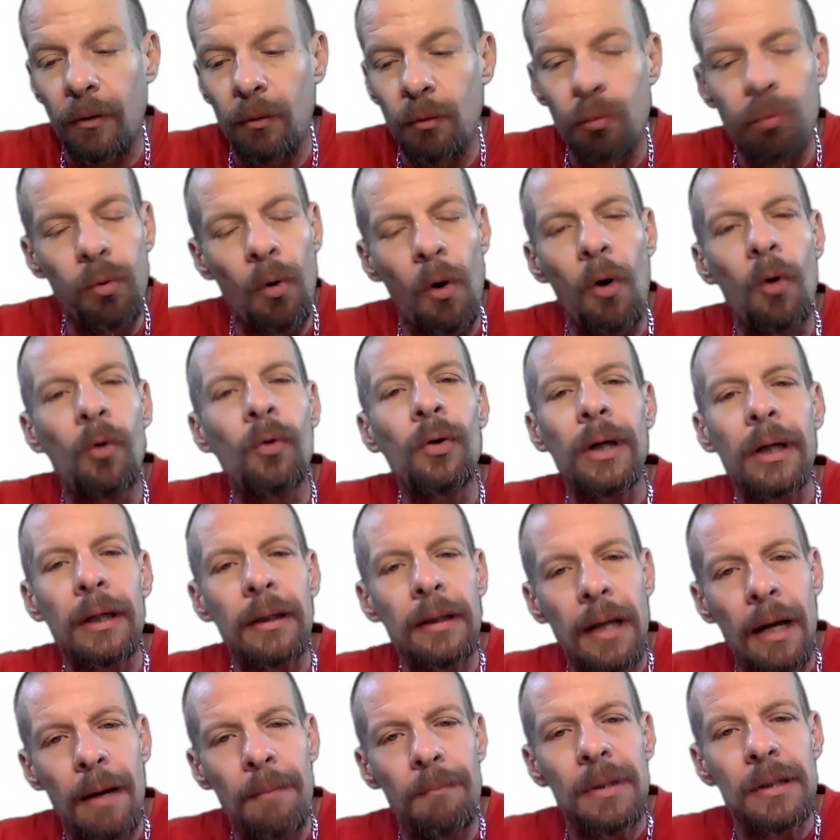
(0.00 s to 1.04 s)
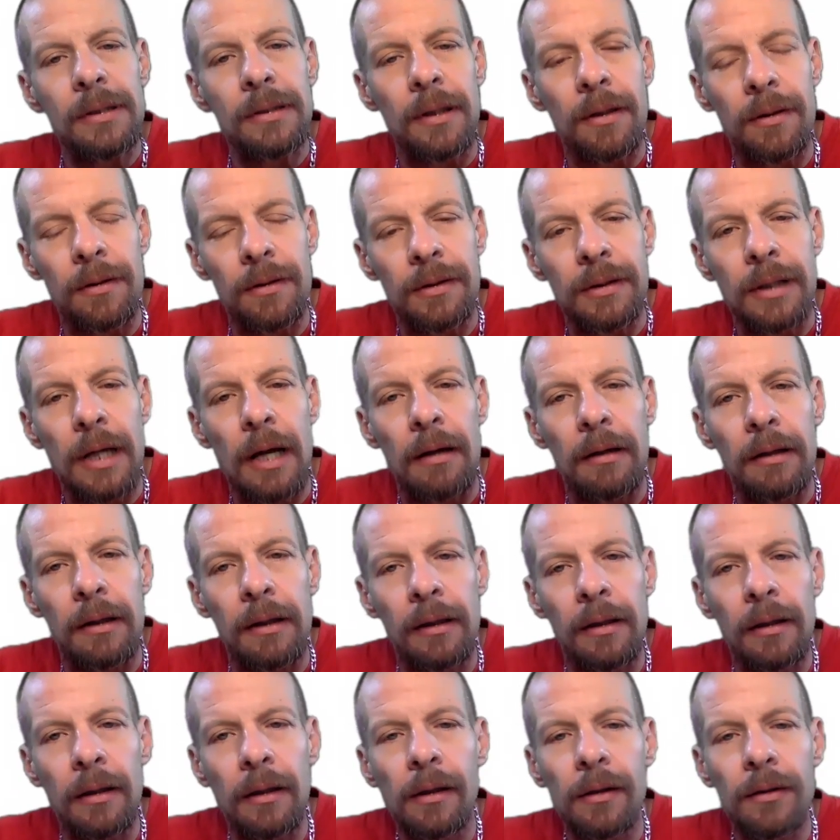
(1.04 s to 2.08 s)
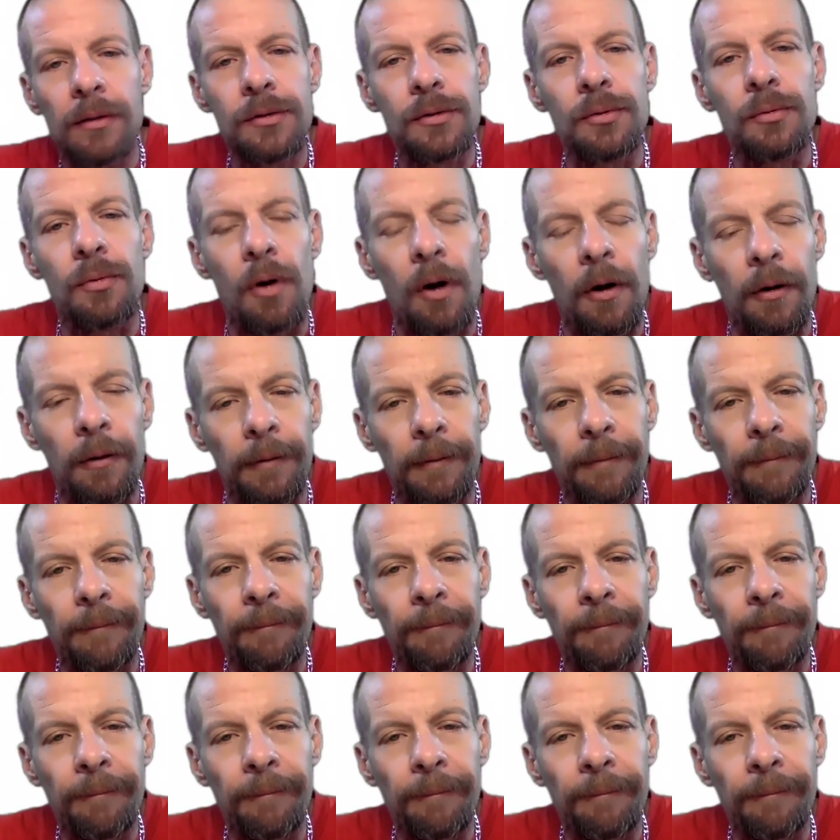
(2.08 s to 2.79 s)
role in that misunderstanding to heart.